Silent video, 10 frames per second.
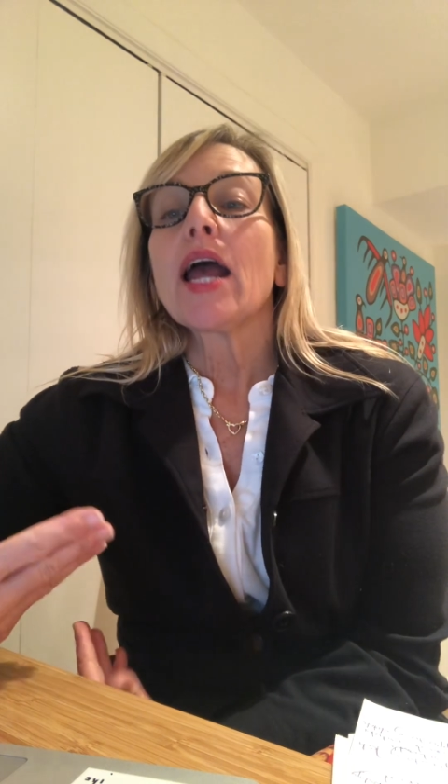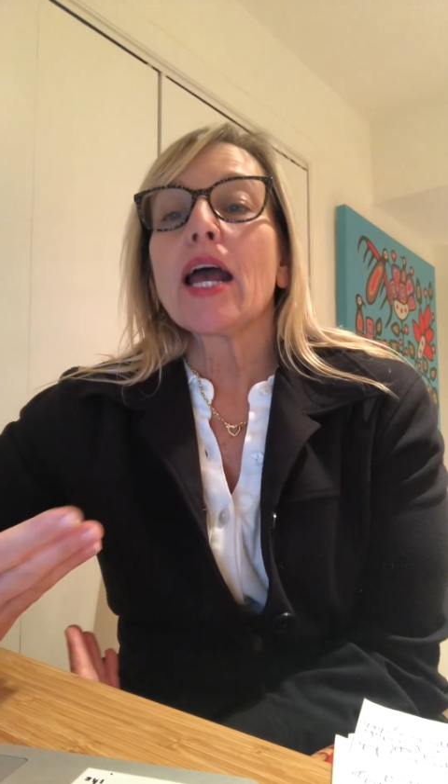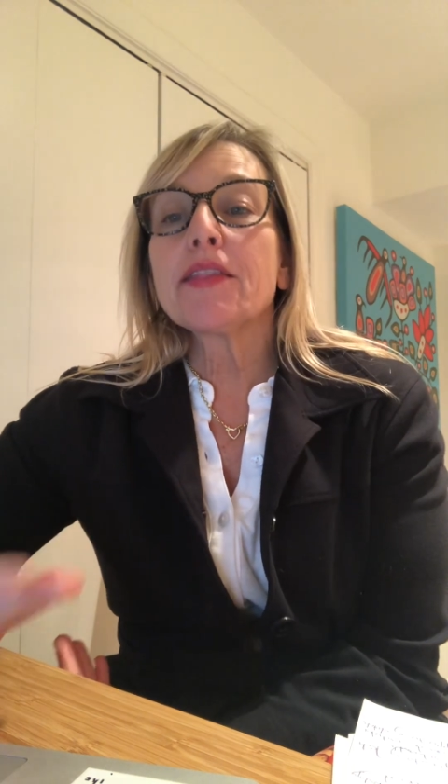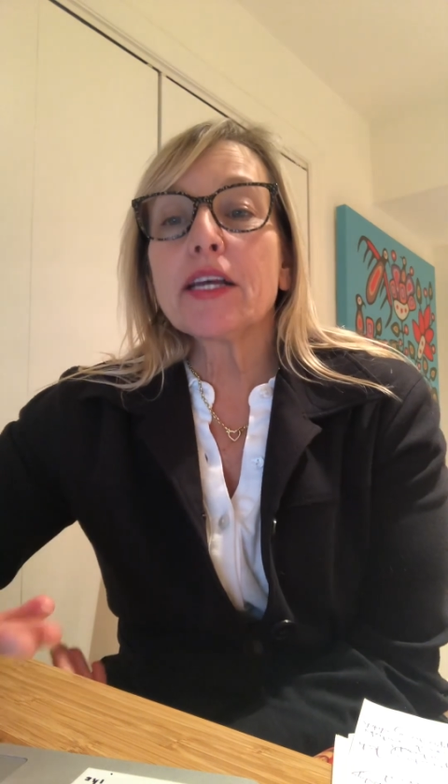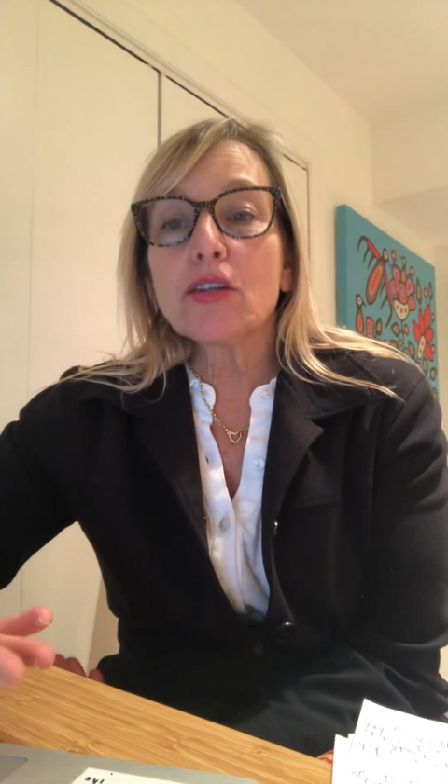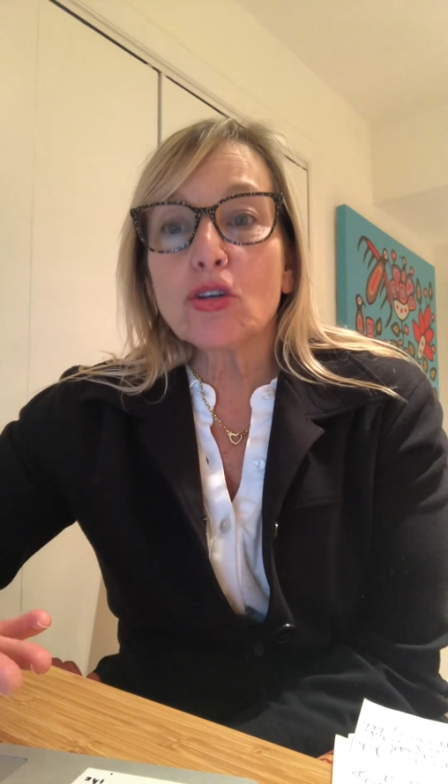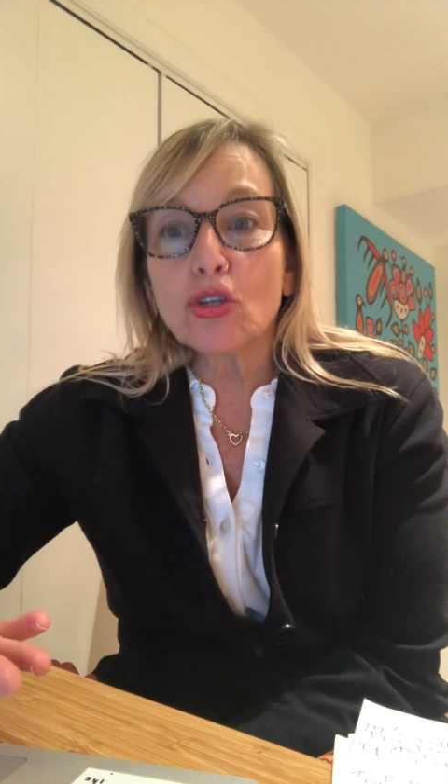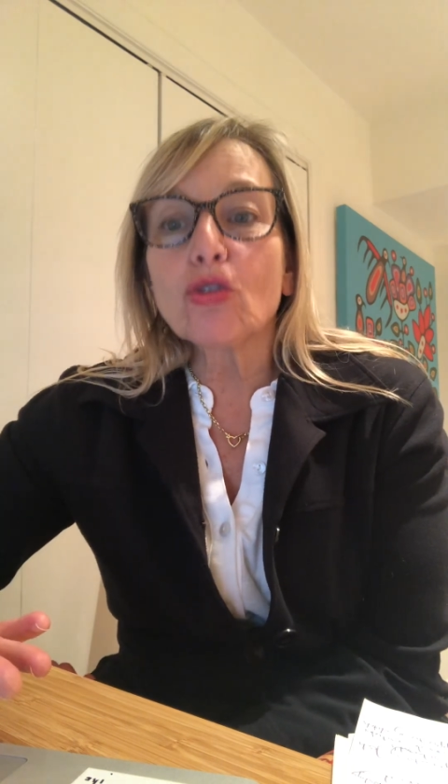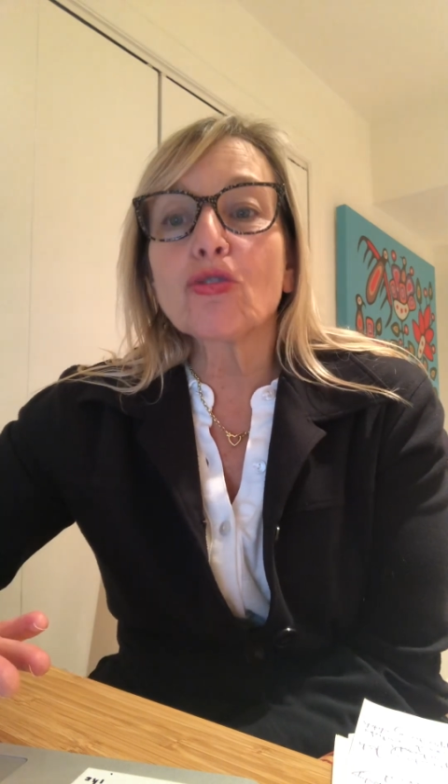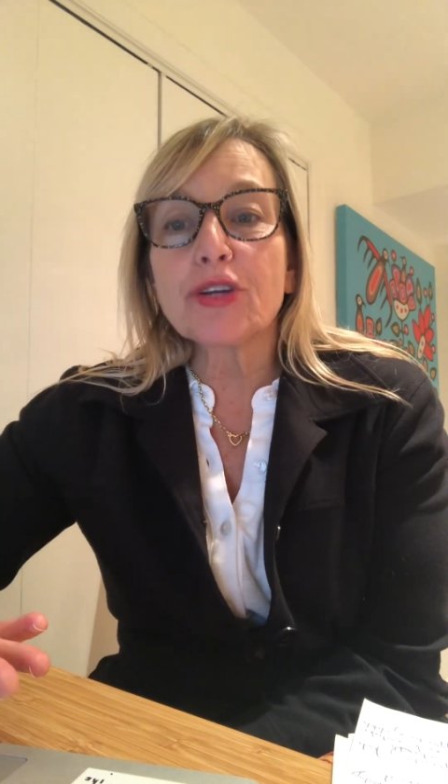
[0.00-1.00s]
And then
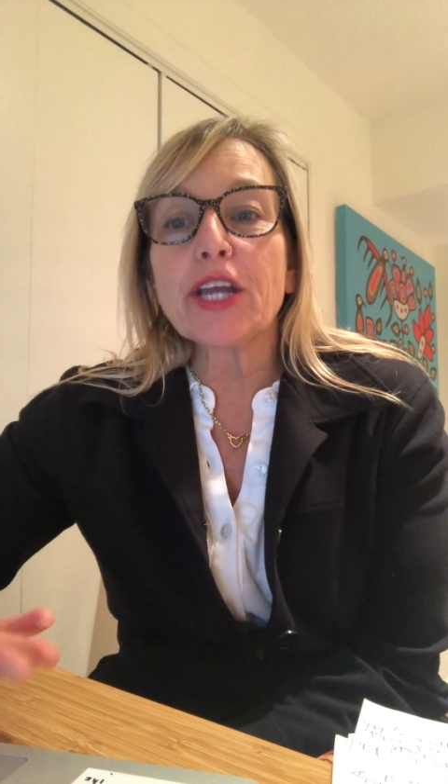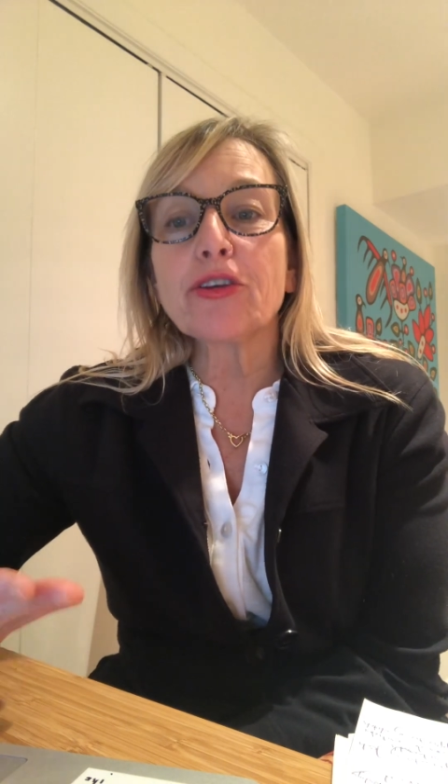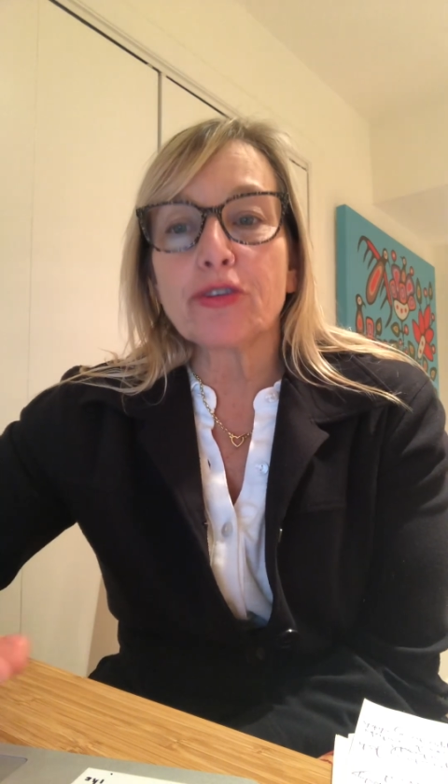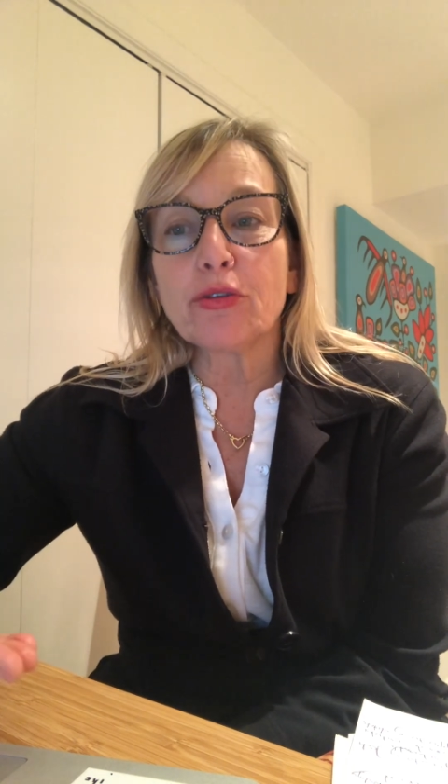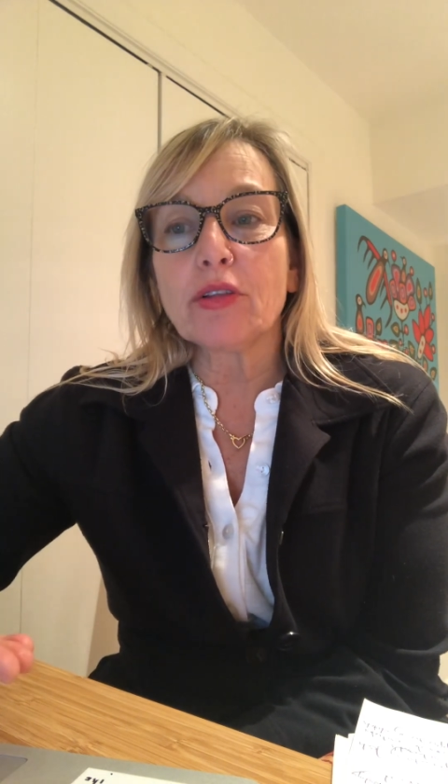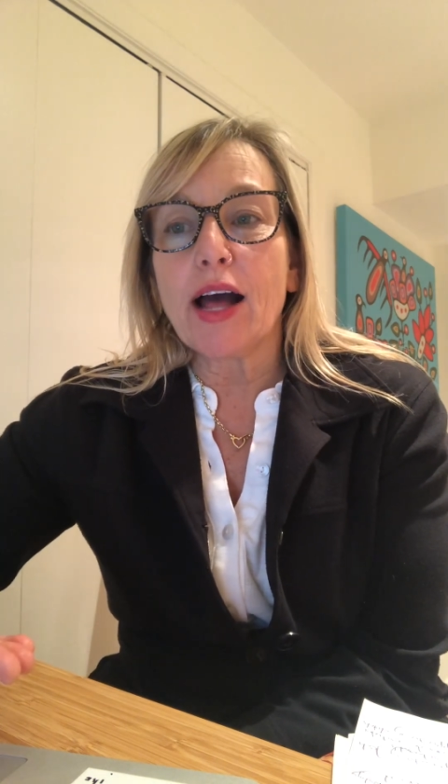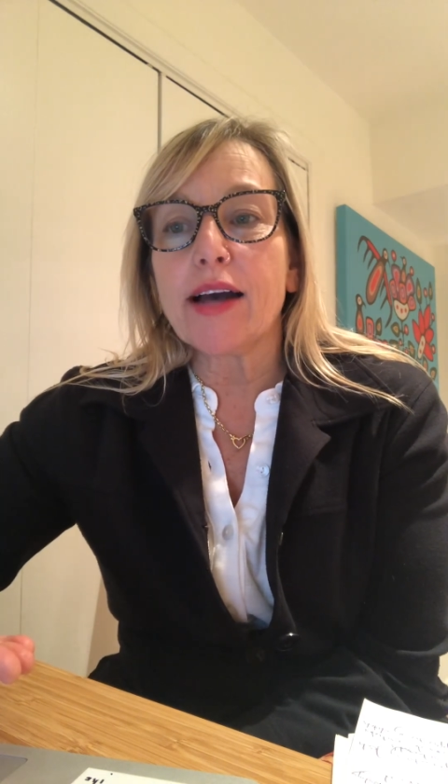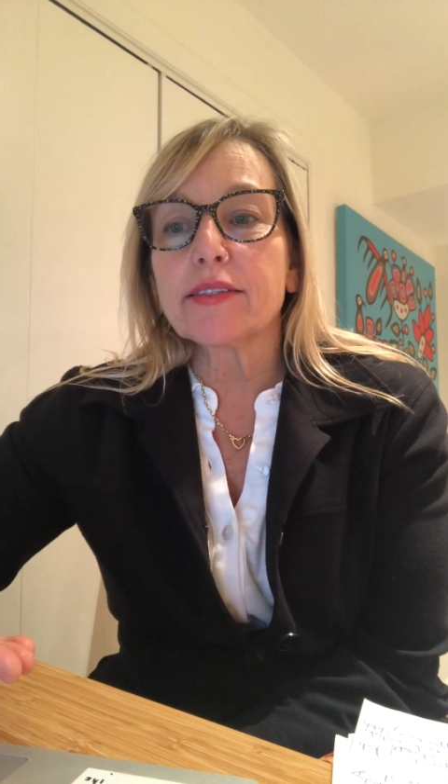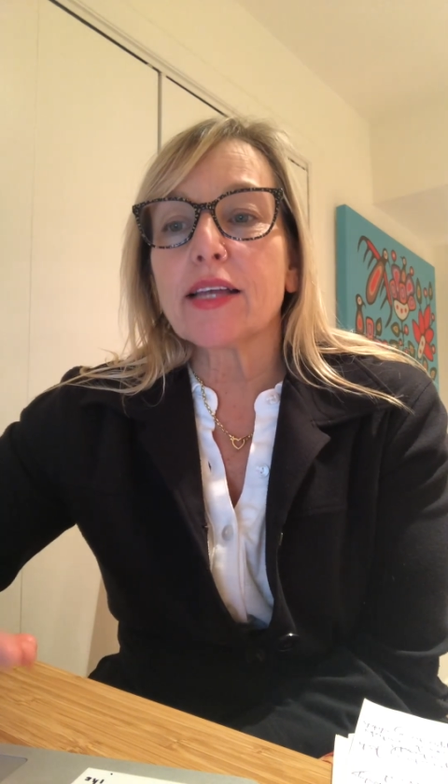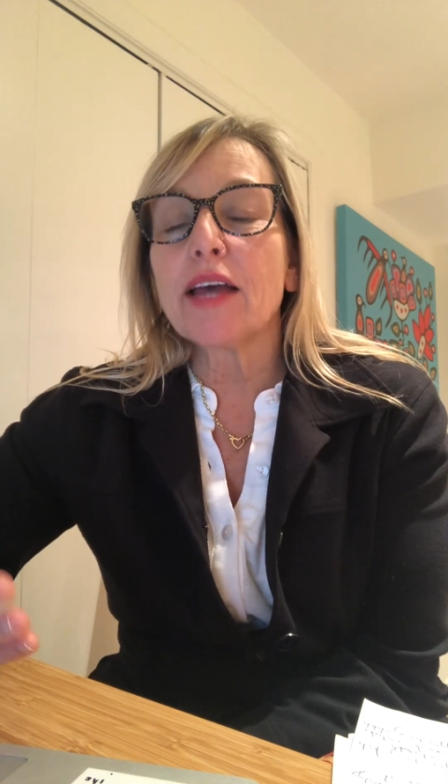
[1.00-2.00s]
you'll create your new class.